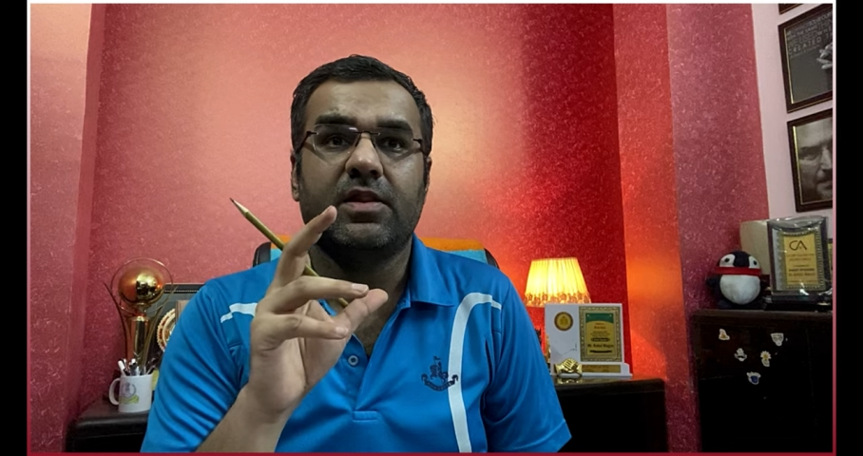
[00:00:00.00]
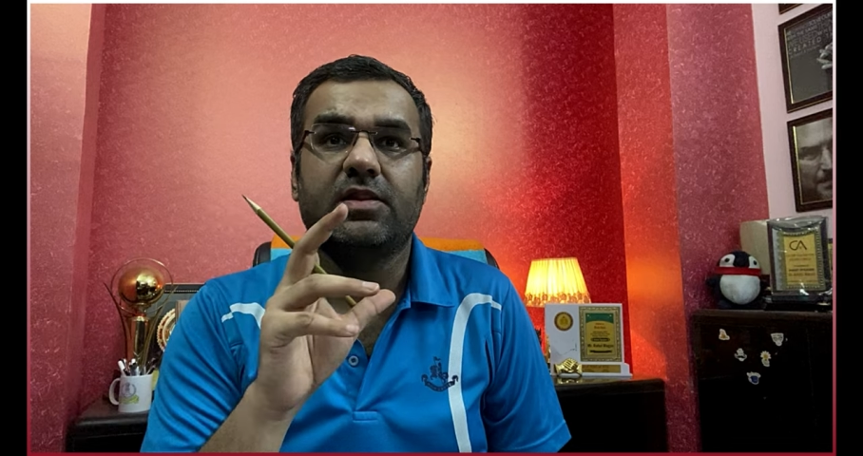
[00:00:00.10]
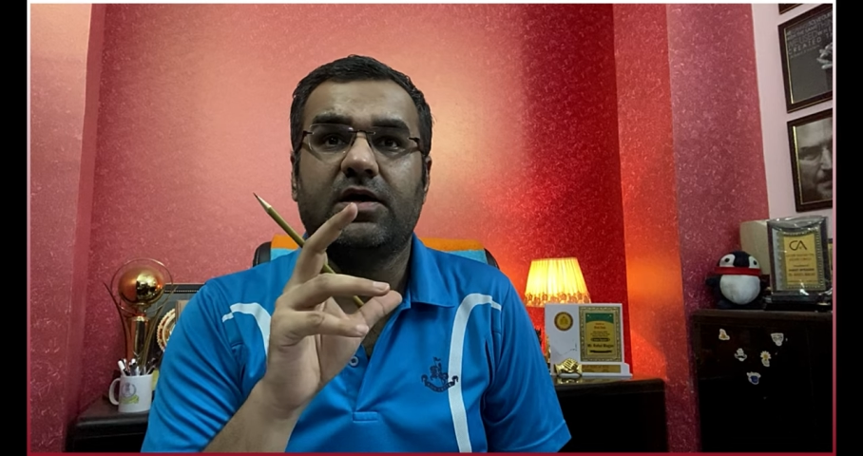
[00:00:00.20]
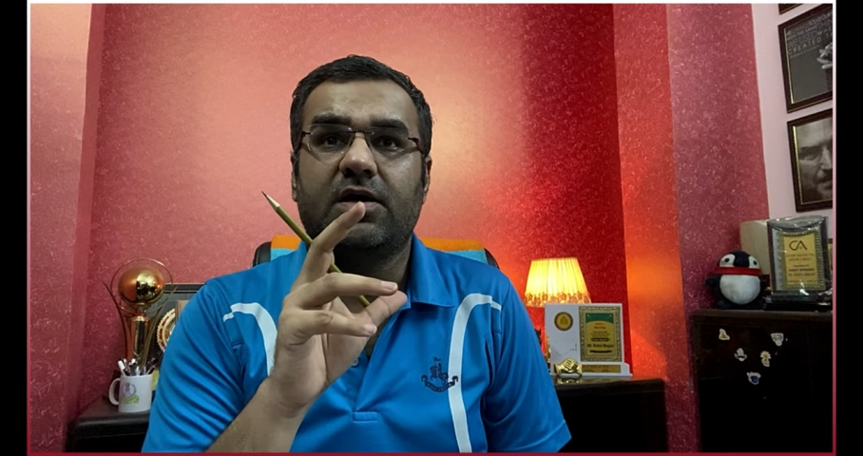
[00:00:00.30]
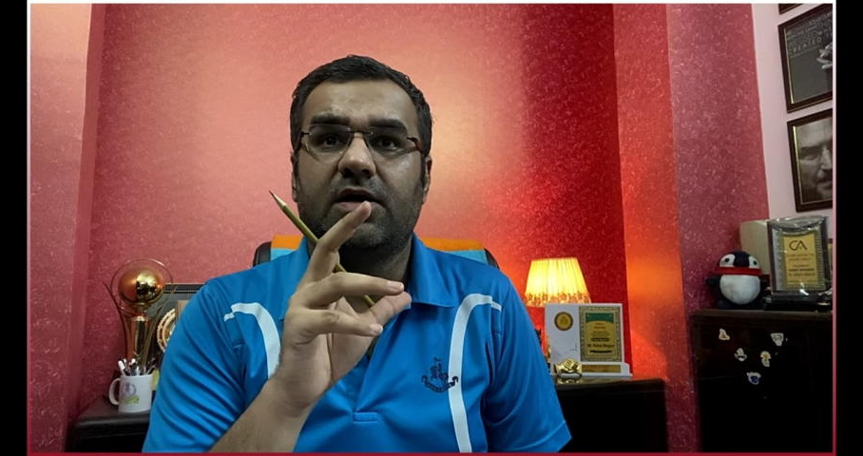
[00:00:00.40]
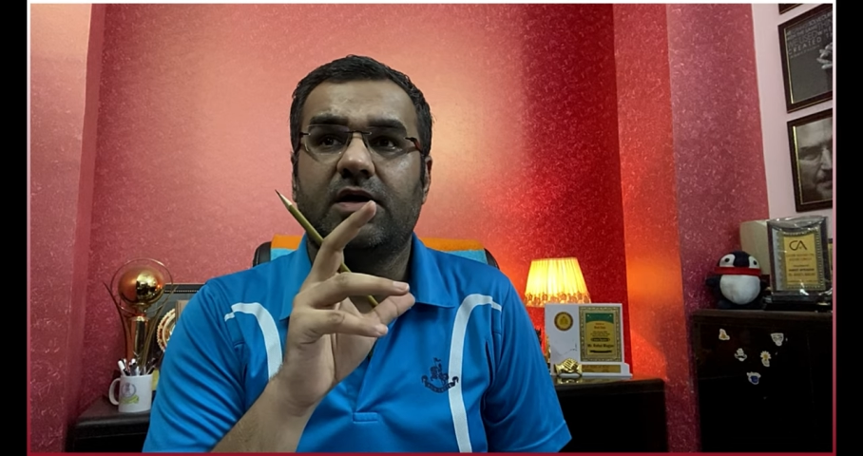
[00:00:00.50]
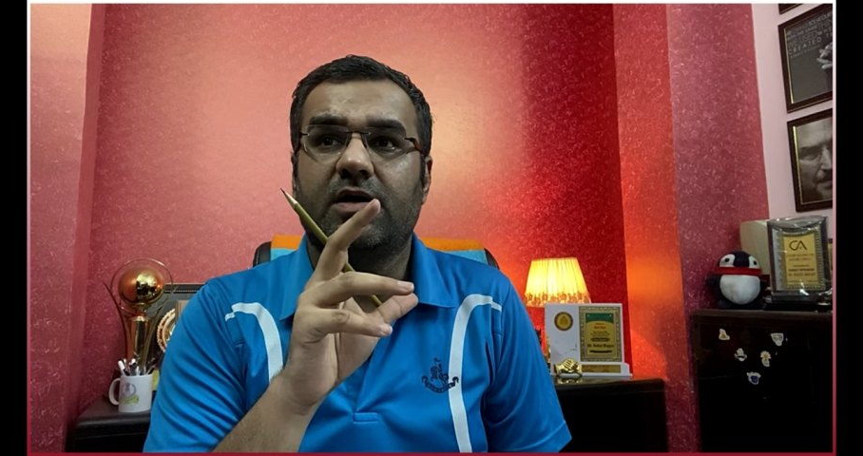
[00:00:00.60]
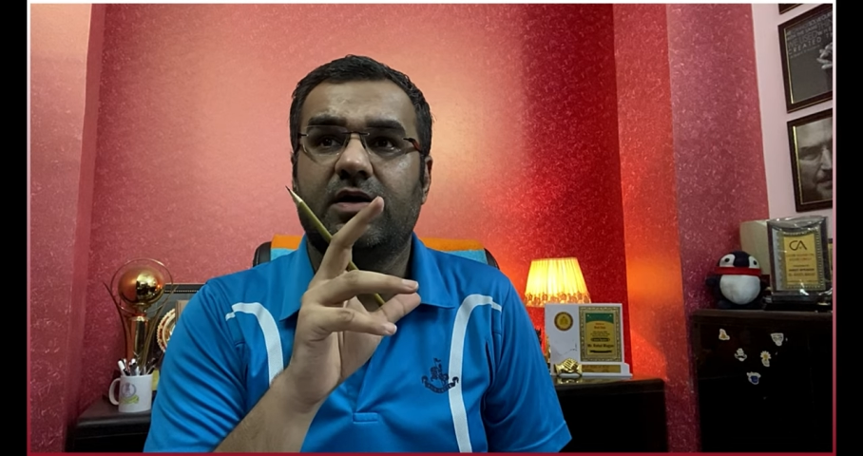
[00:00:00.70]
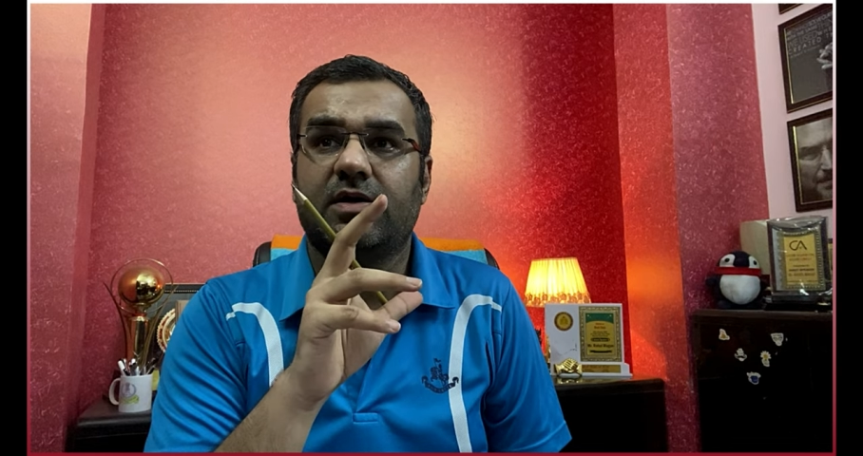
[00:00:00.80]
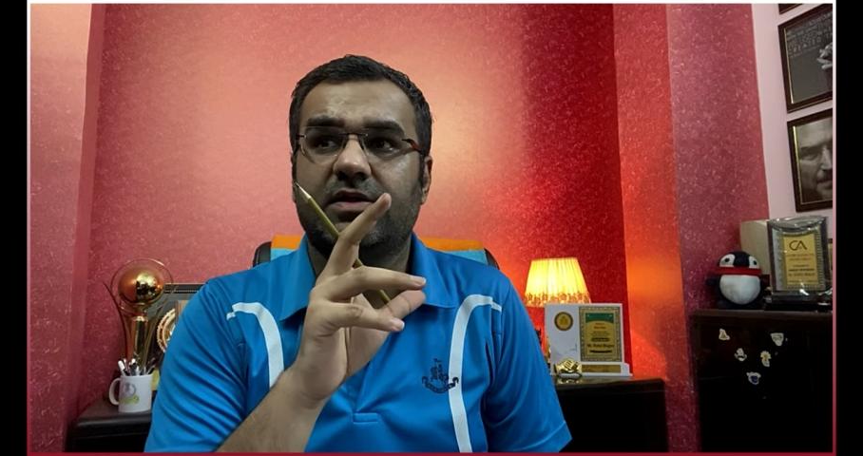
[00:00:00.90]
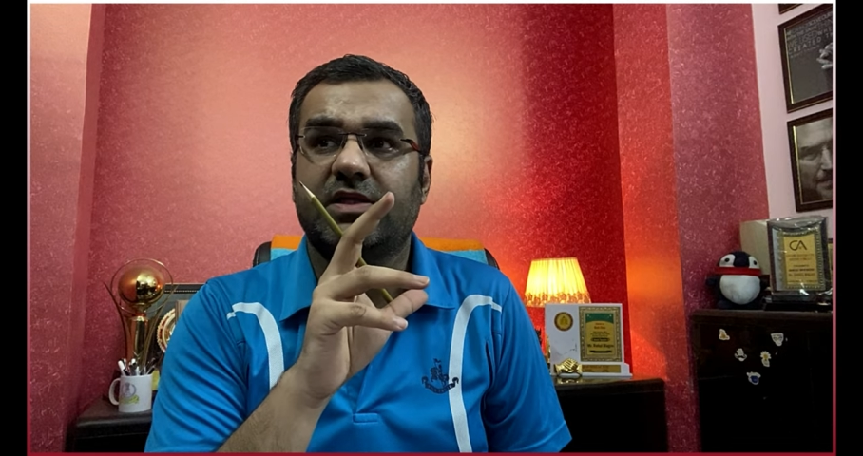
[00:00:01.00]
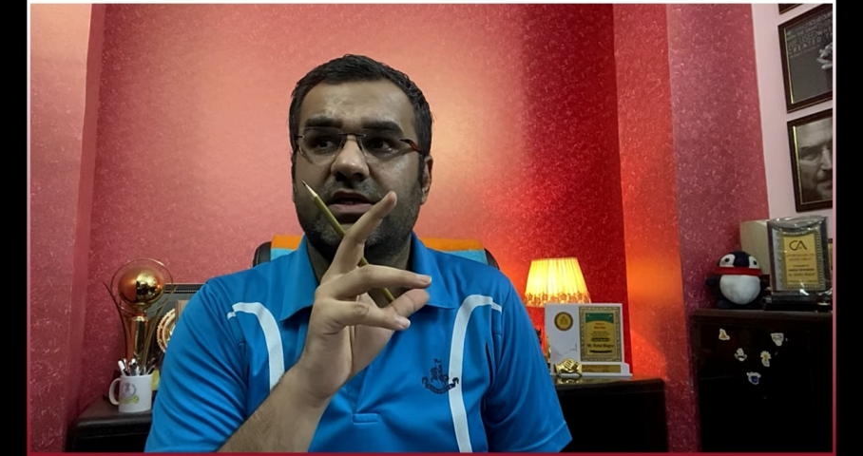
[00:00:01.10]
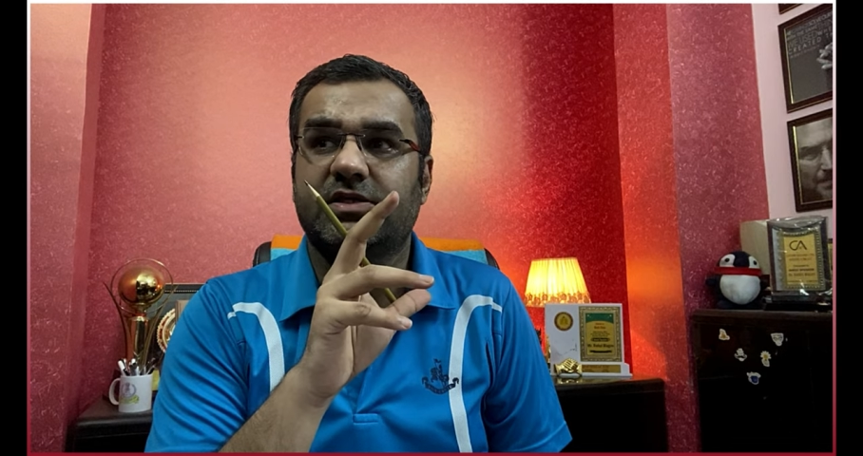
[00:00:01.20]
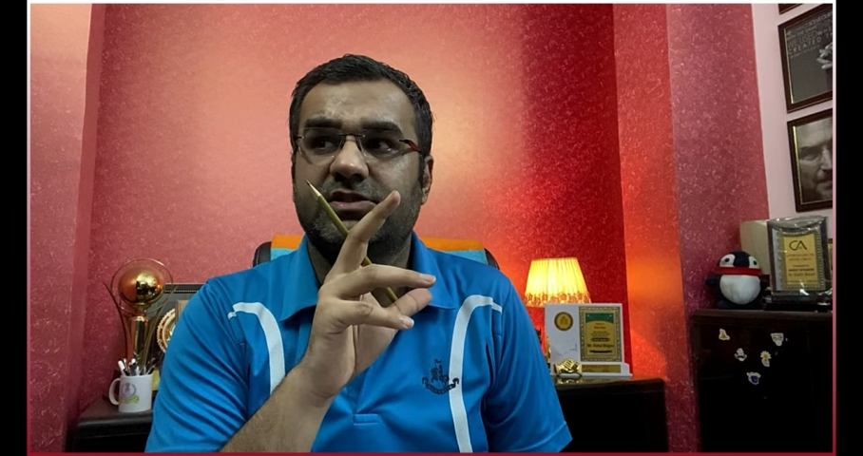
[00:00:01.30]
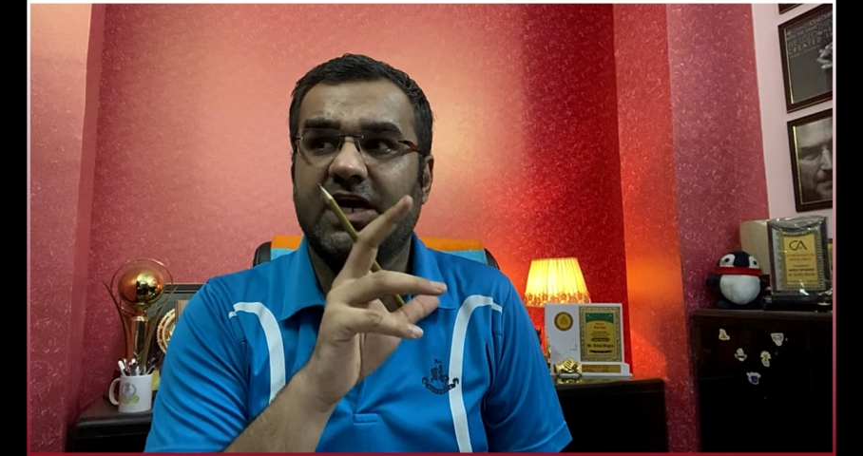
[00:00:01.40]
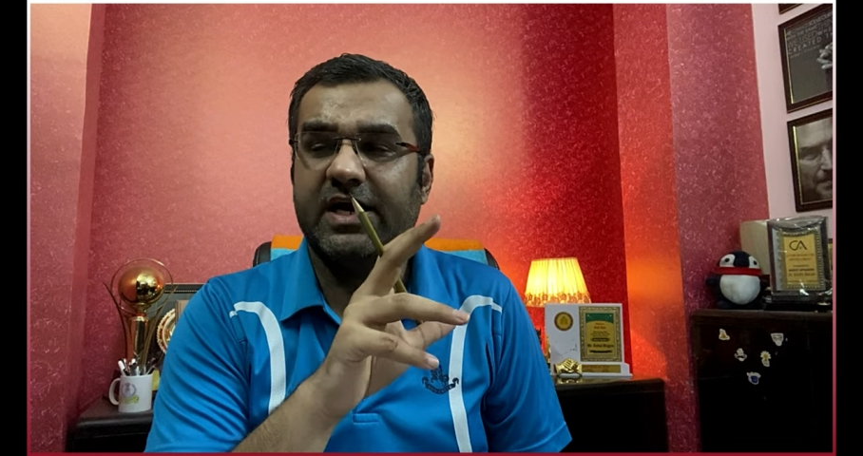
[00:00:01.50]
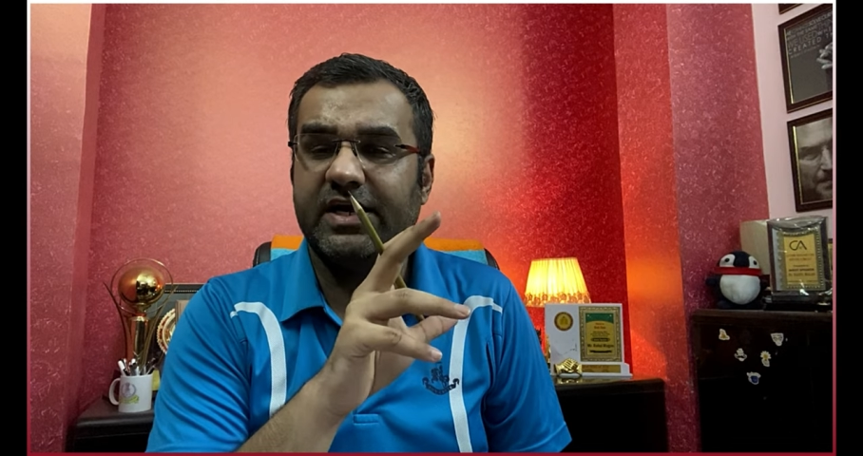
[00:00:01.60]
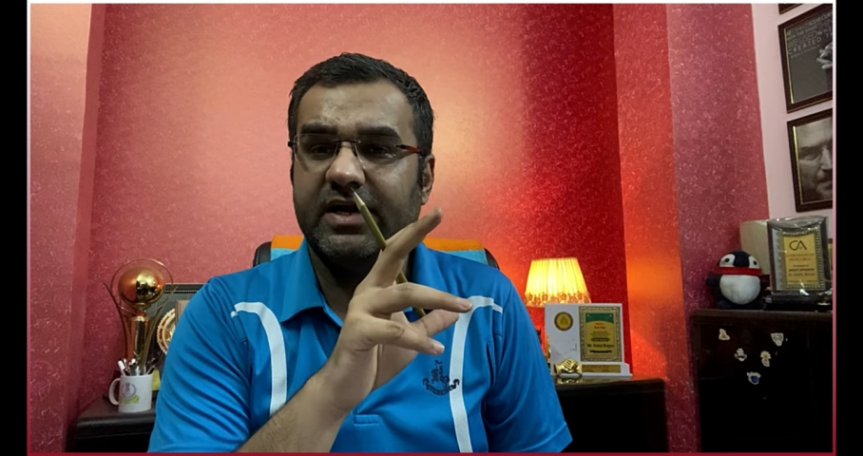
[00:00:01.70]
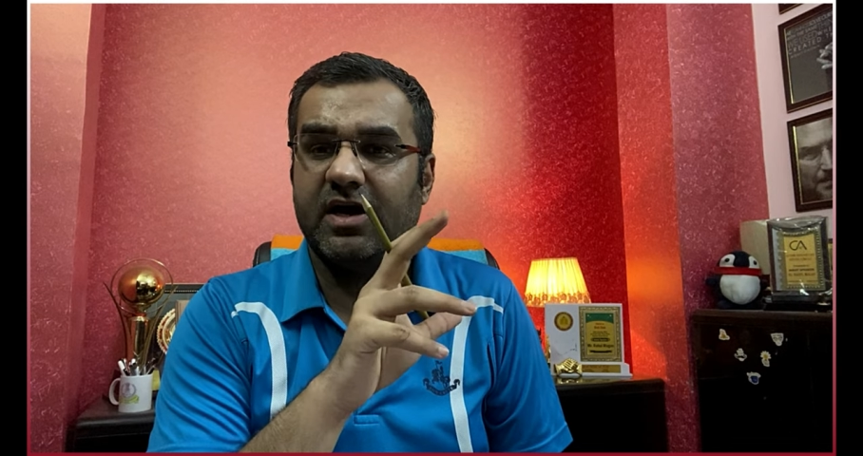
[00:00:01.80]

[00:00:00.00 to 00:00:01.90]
the Chartered